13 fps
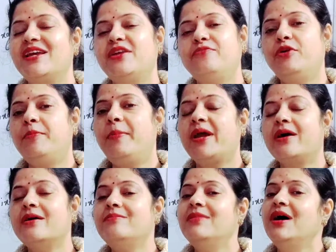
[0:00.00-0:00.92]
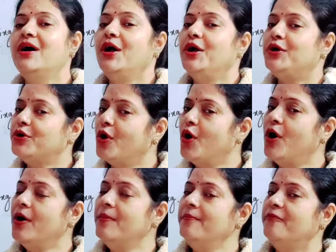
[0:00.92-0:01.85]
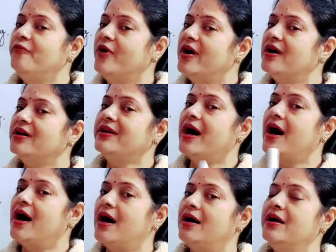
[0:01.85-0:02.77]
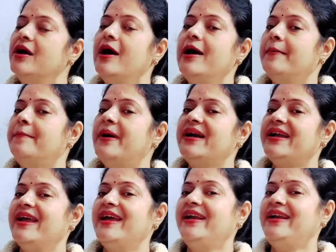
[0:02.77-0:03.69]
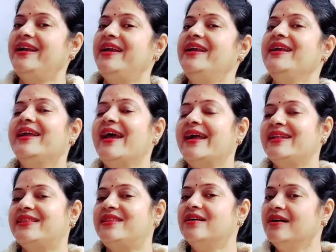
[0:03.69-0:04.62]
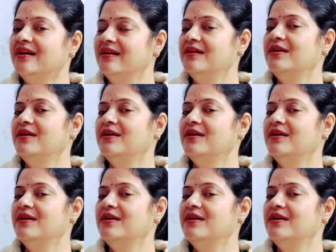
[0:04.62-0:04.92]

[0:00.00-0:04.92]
It would become Tom worked hard but he didn't get the